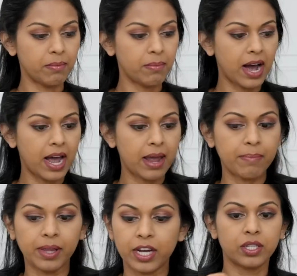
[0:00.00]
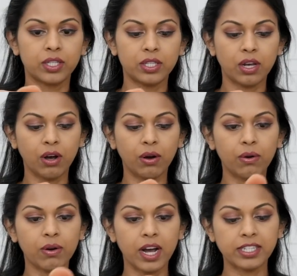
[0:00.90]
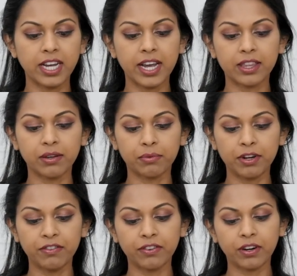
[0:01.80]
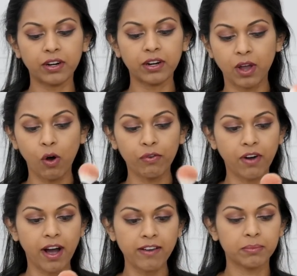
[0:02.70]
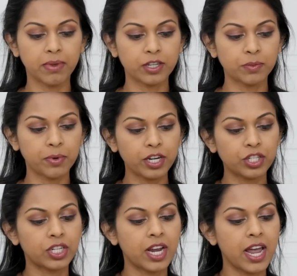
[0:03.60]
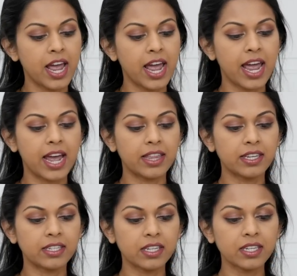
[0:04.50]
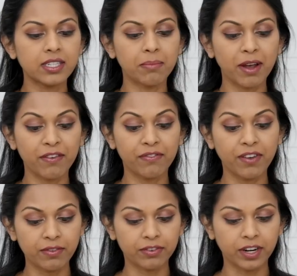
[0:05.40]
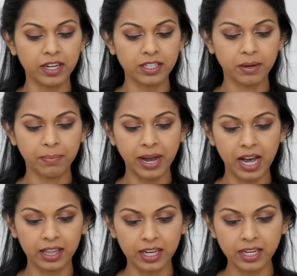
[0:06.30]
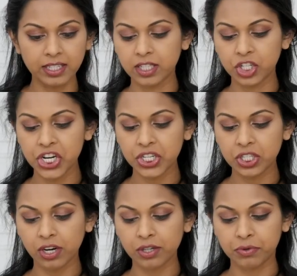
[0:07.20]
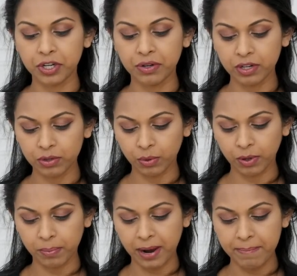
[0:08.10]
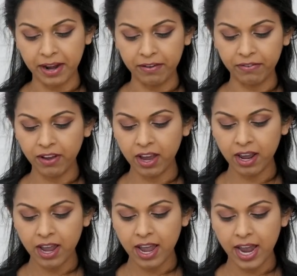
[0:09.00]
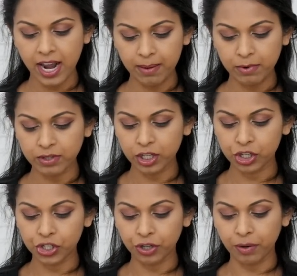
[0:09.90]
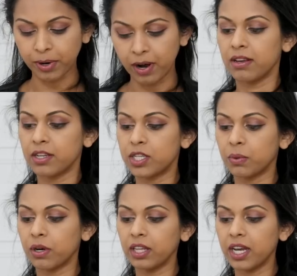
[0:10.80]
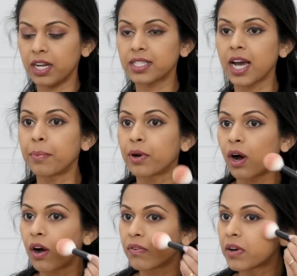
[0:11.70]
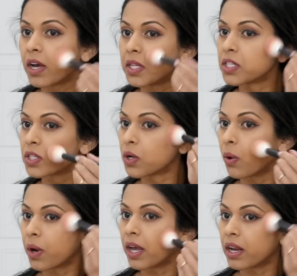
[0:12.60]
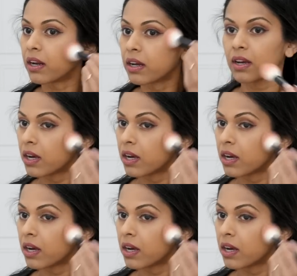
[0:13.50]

my blush. So I take the Reefer 05 blush brush, and this is my favorite palette, Cheek Stars Reunion Tour by Benefit, and I'm using Sugar Bomb. Swirl it, tap it off, and then just go in.